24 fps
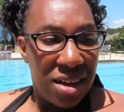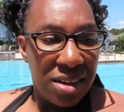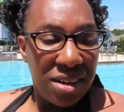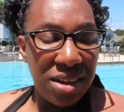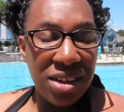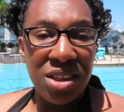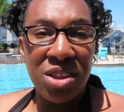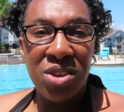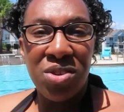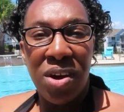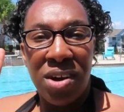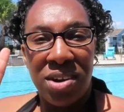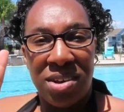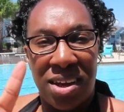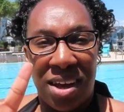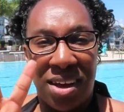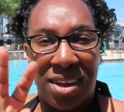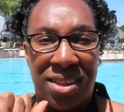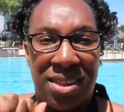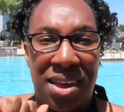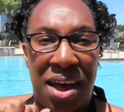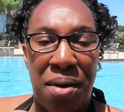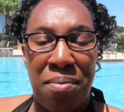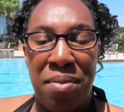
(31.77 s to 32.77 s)
this is our
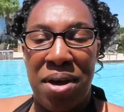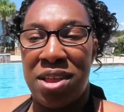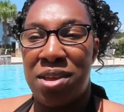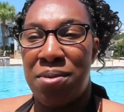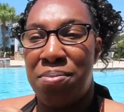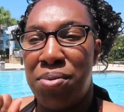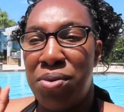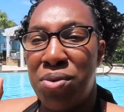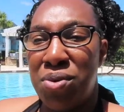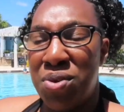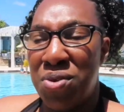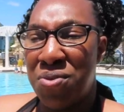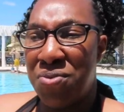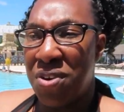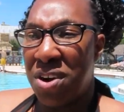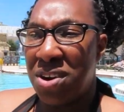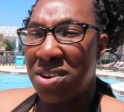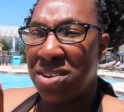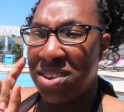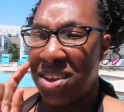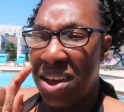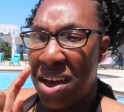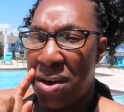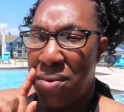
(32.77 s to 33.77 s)
second time at the pool. The
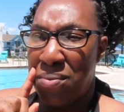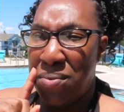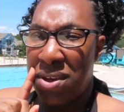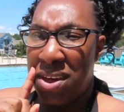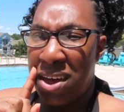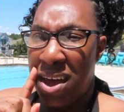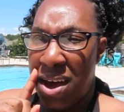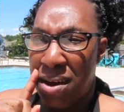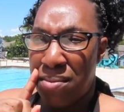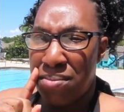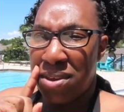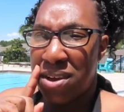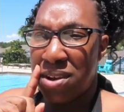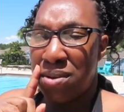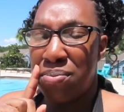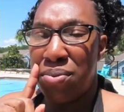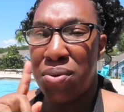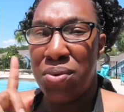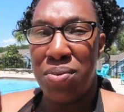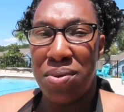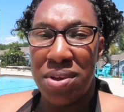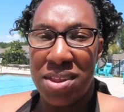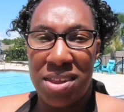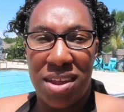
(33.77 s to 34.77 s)
first time we came to the
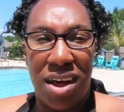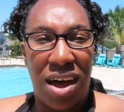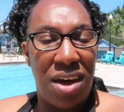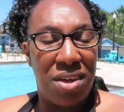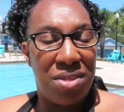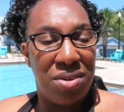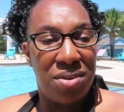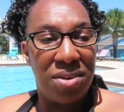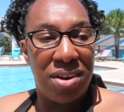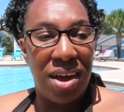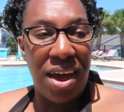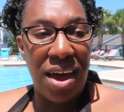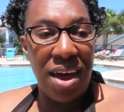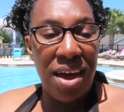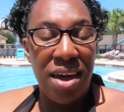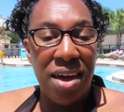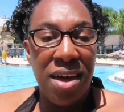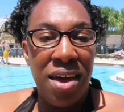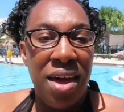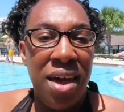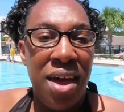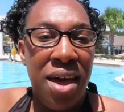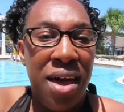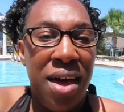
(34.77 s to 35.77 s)
pool was the other
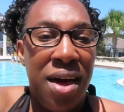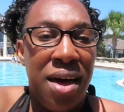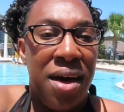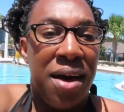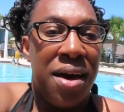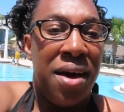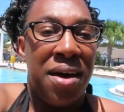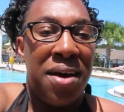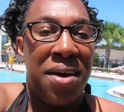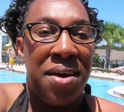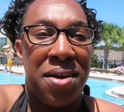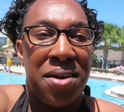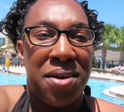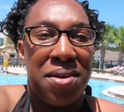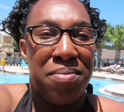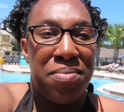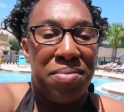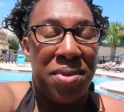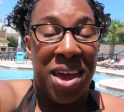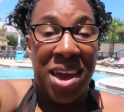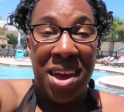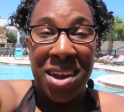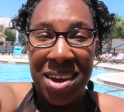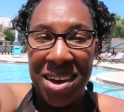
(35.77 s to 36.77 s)
day,
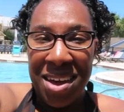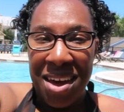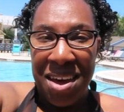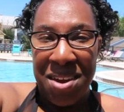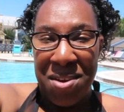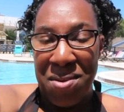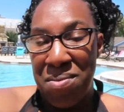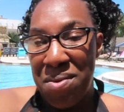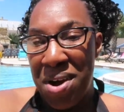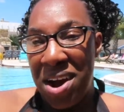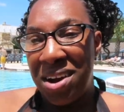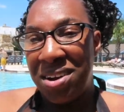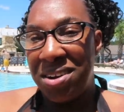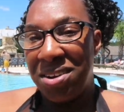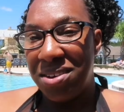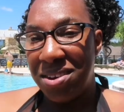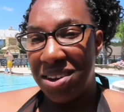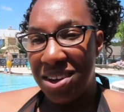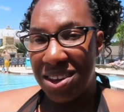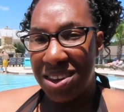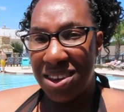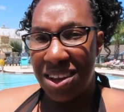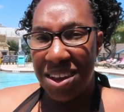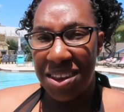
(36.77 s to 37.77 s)
and it kind of rained on
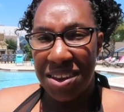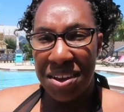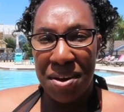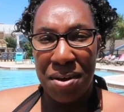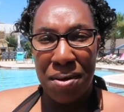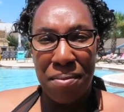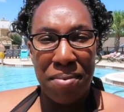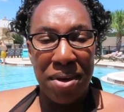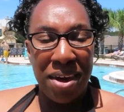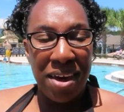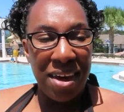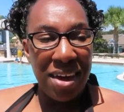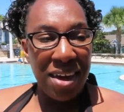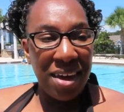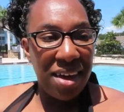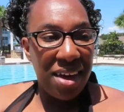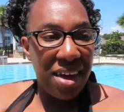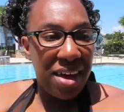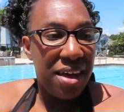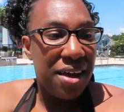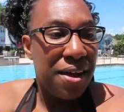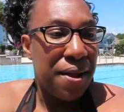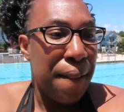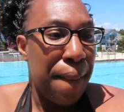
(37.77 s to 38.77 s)
us a little bit.
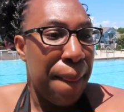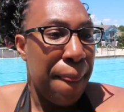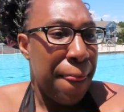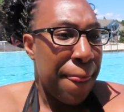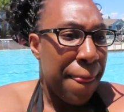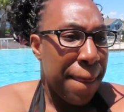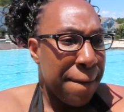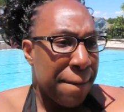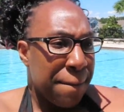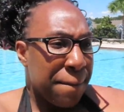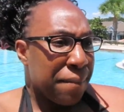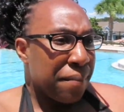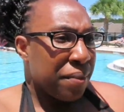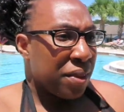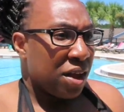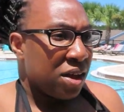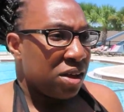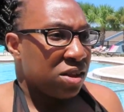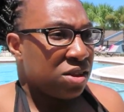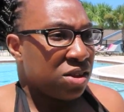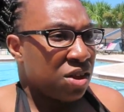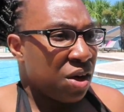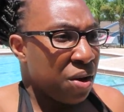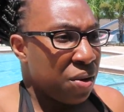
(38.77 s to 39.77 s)

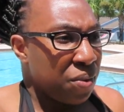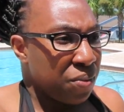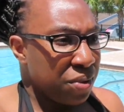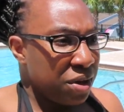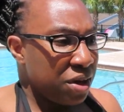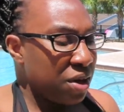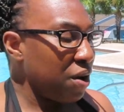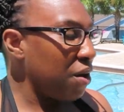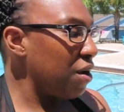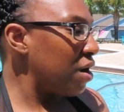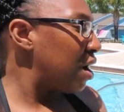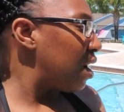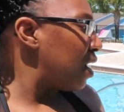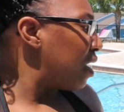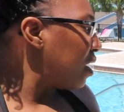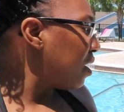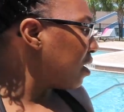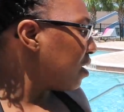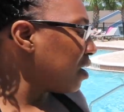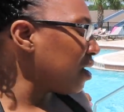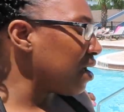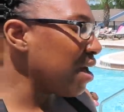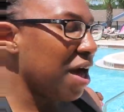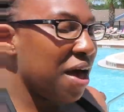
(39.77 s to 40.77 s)
So we
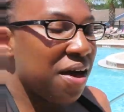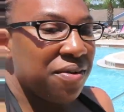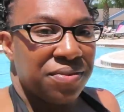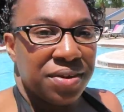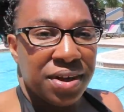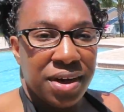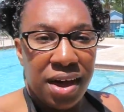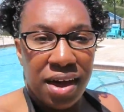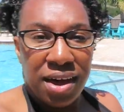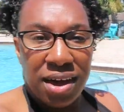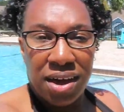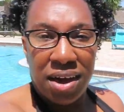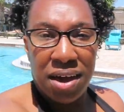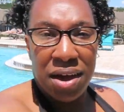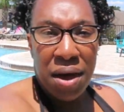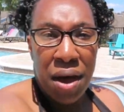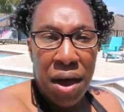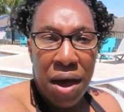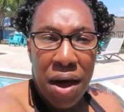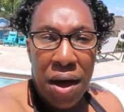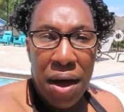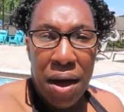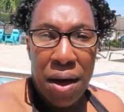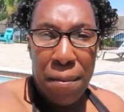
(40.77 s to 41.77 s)
are having a
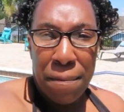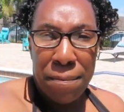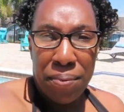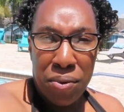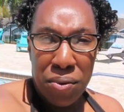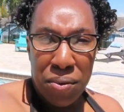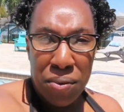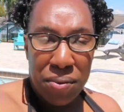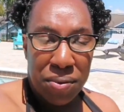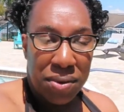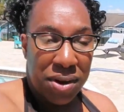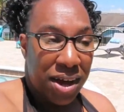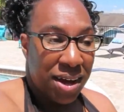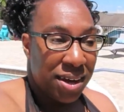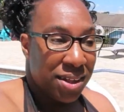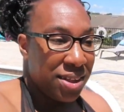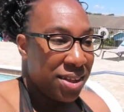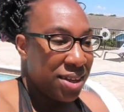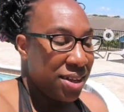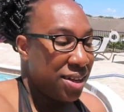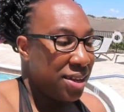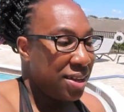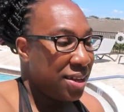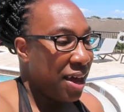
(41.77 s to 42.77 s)
pool day
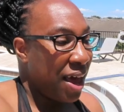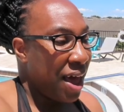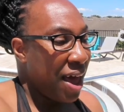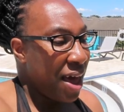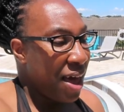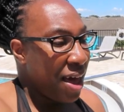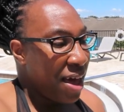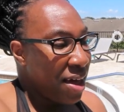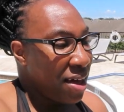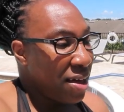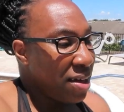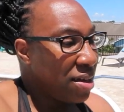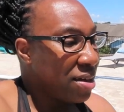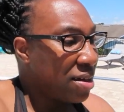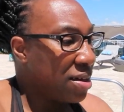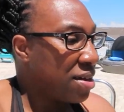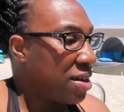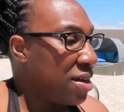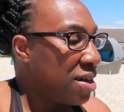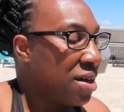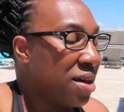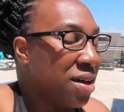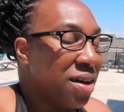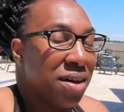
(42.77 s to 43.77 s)
today.
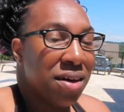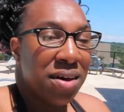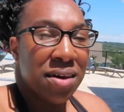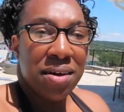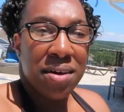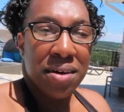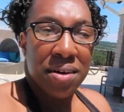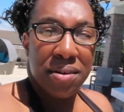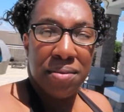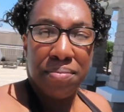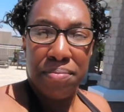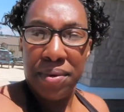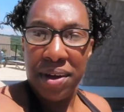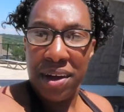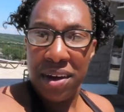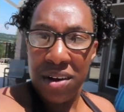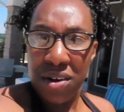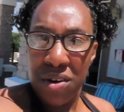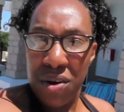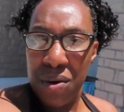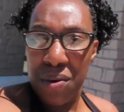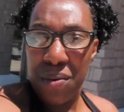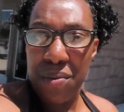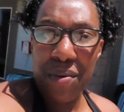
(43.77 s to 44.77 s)
Me
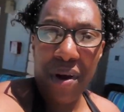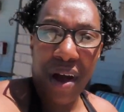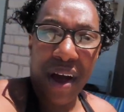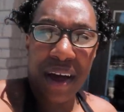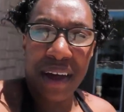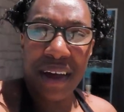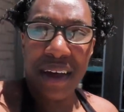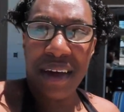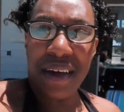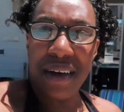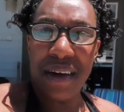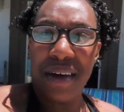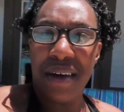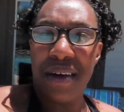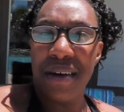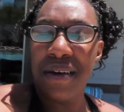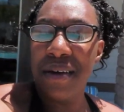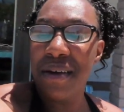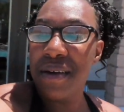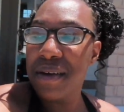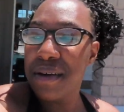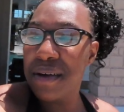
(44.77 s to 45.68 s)
and Karaya,